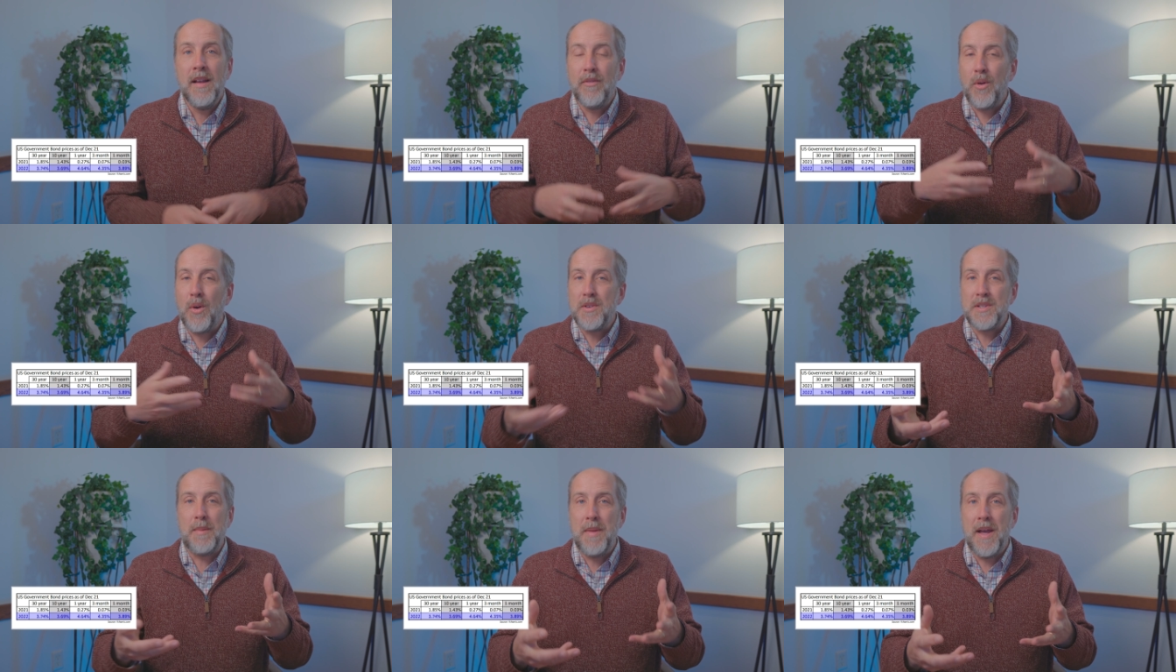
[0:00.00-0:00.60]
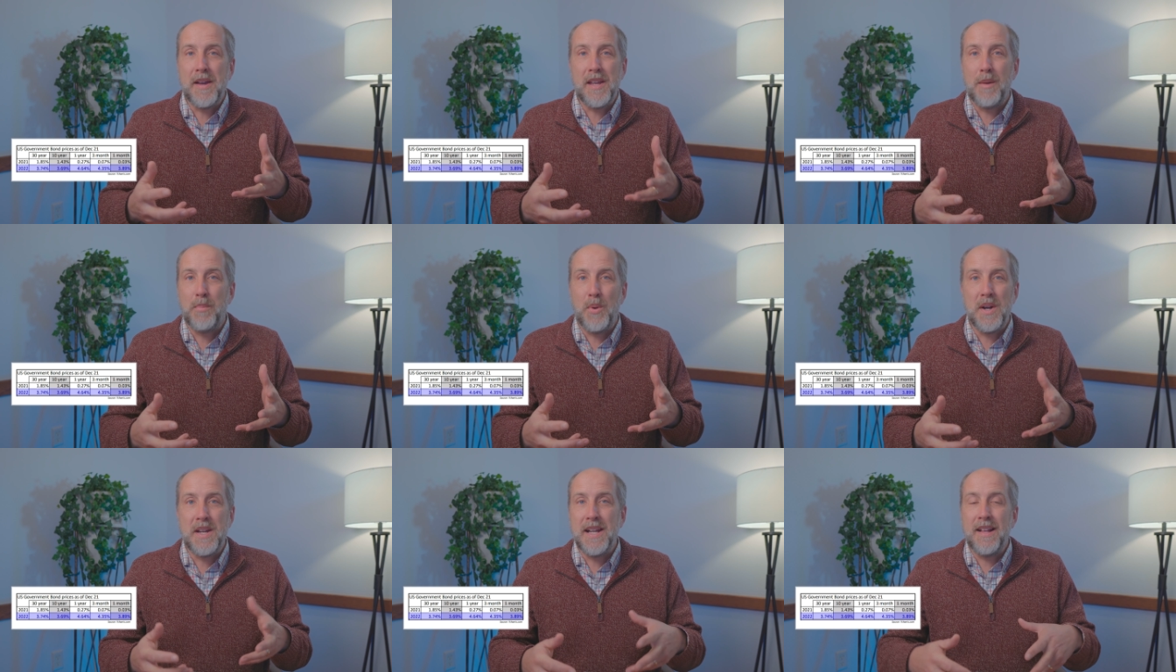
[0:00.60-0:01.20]
Of course, I'm not going to
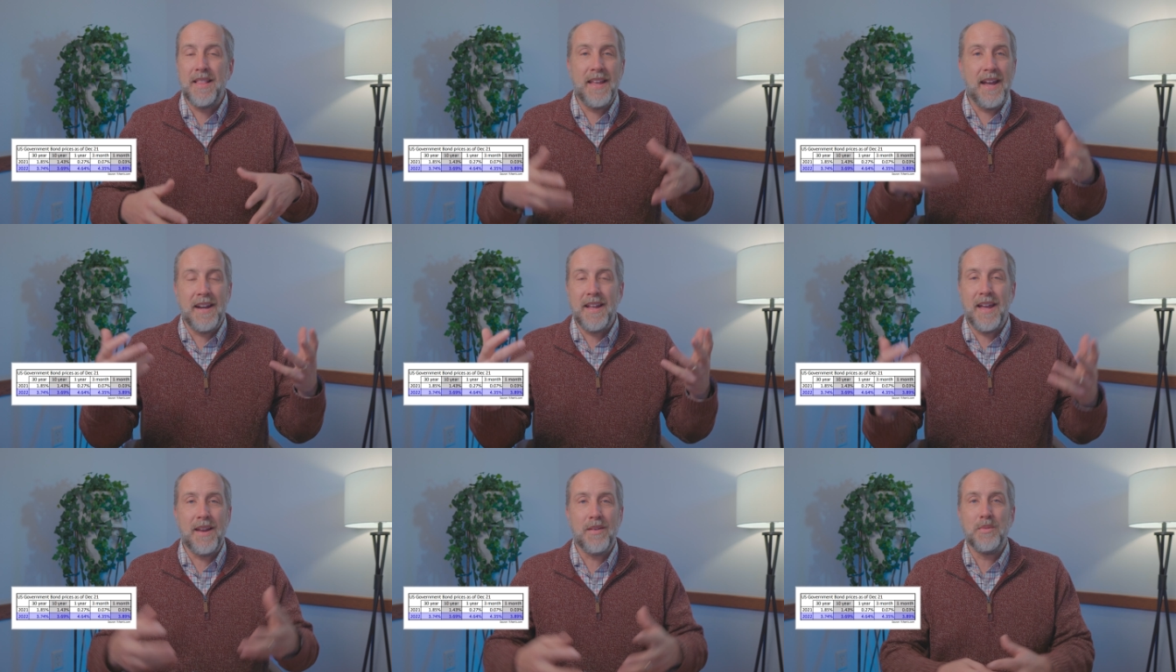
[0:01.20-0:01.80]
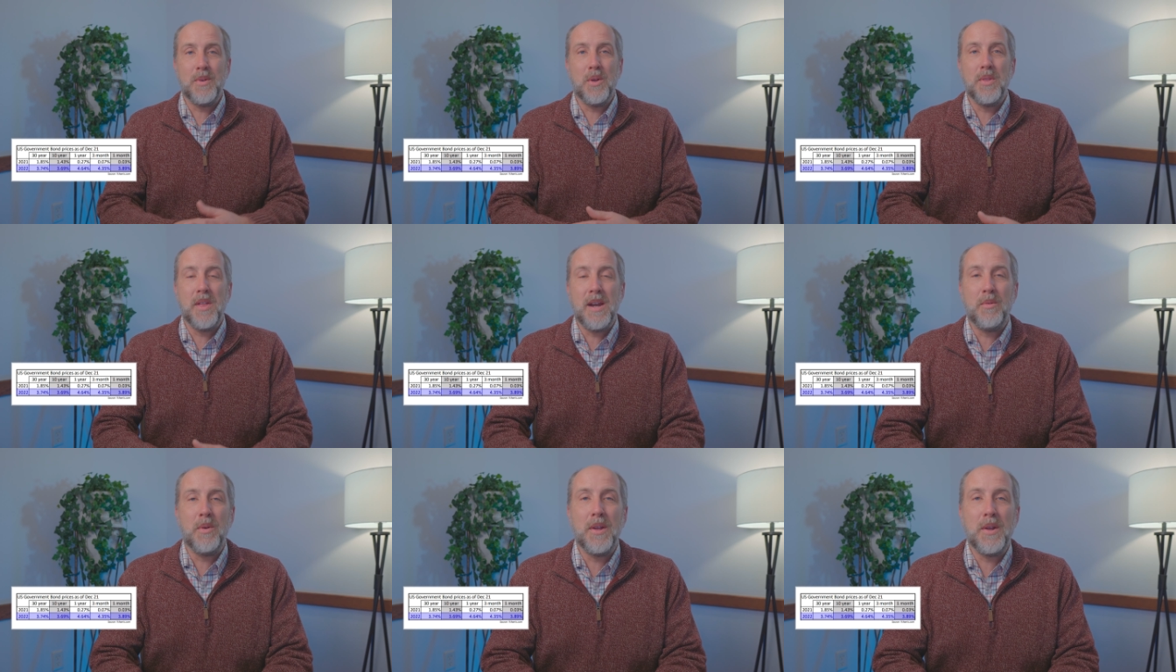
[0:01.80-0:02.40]
predict that. I don't know
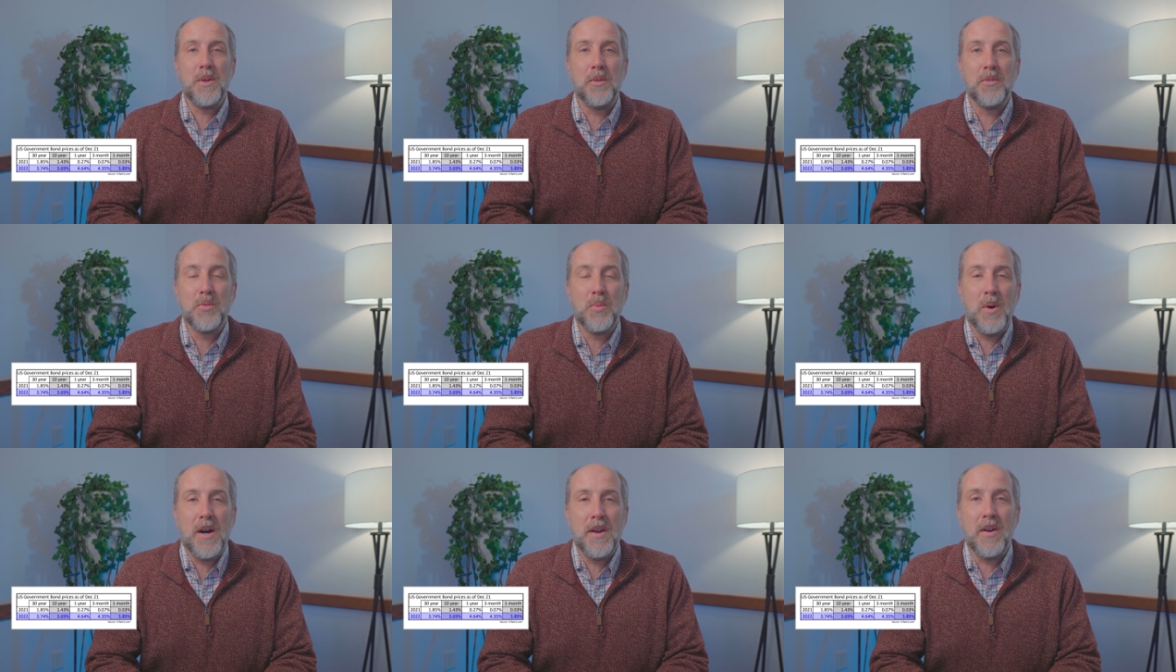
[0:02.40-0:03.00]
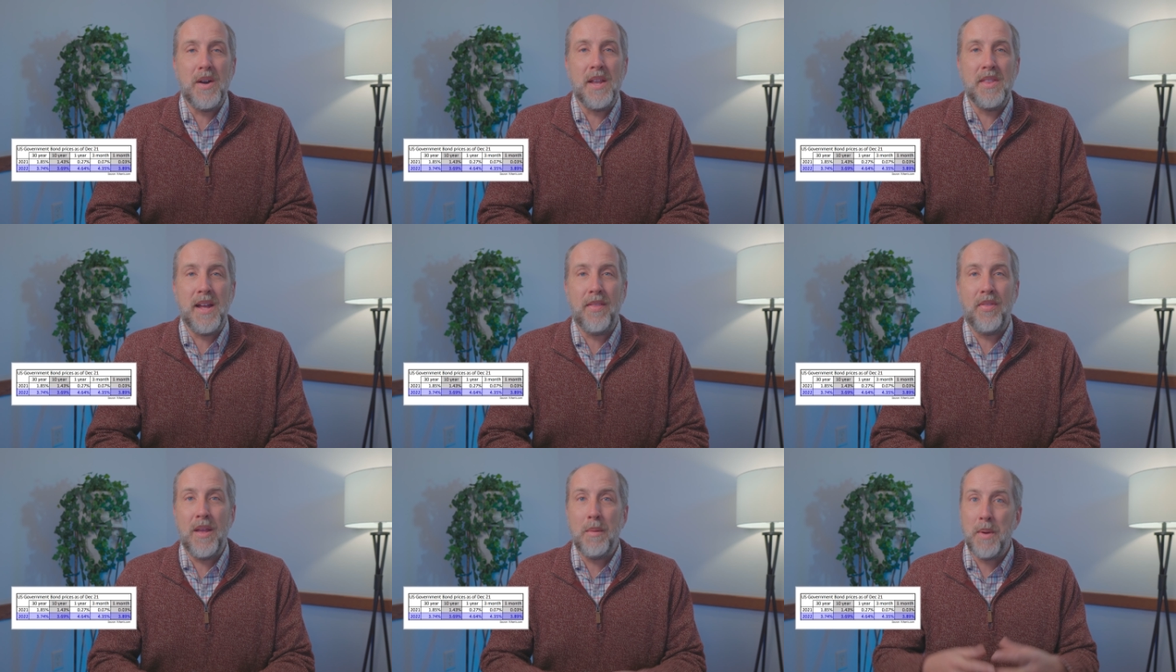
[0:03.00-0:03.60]
that it really holds water on
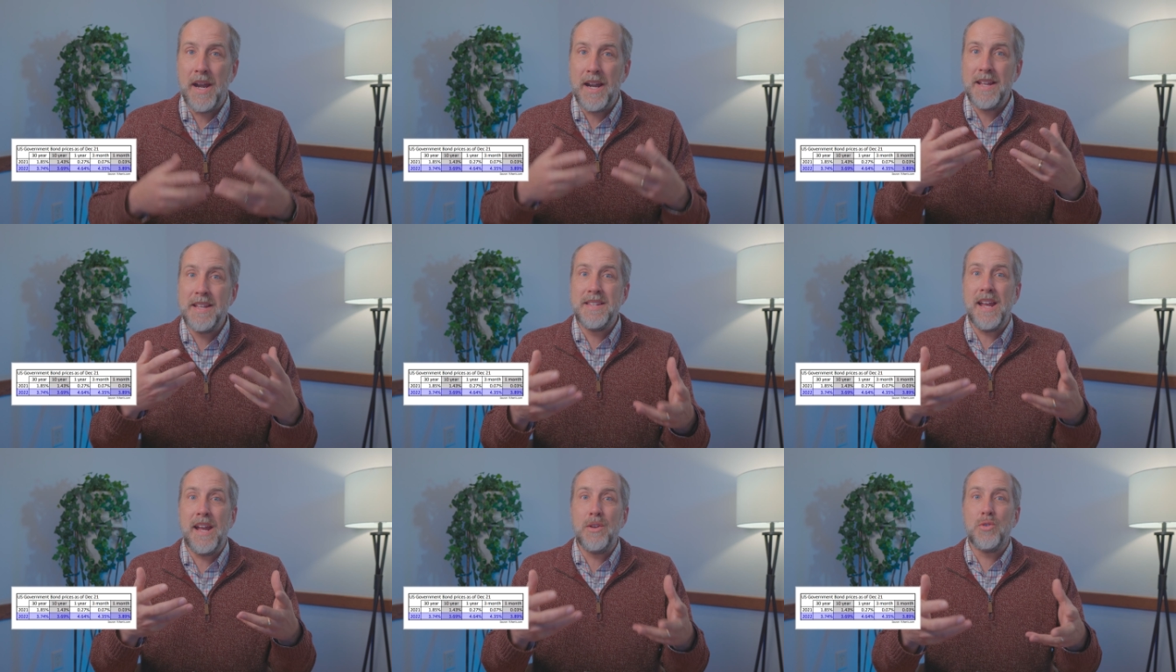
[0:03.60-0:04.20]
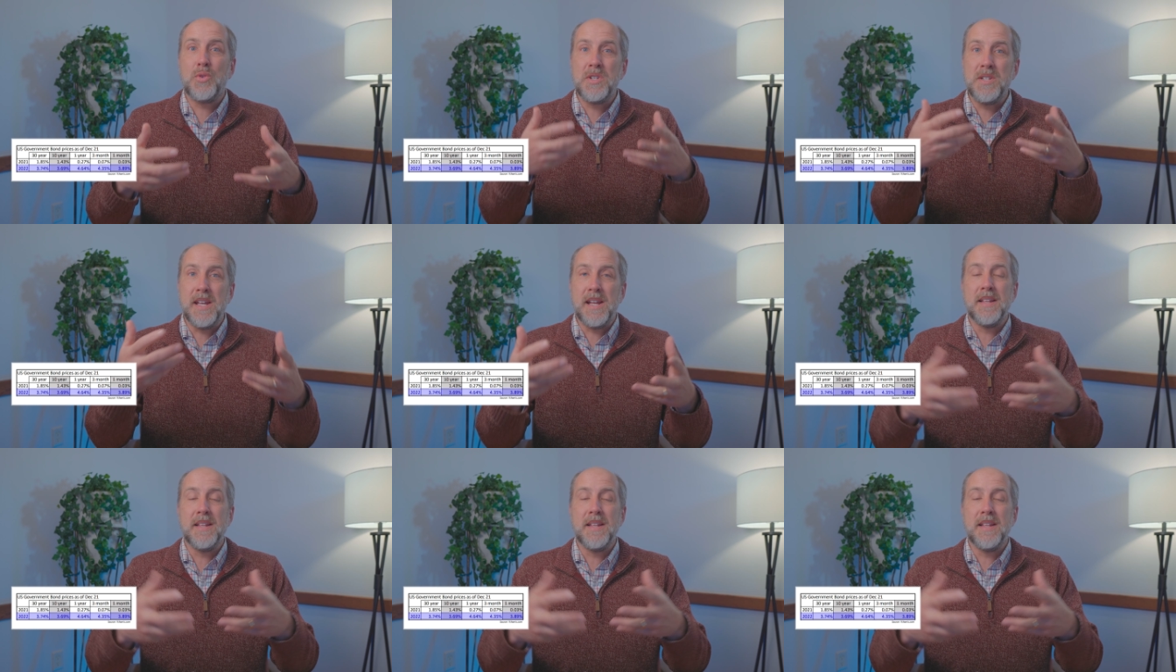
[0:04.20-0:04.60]
that thing, but it is interesting.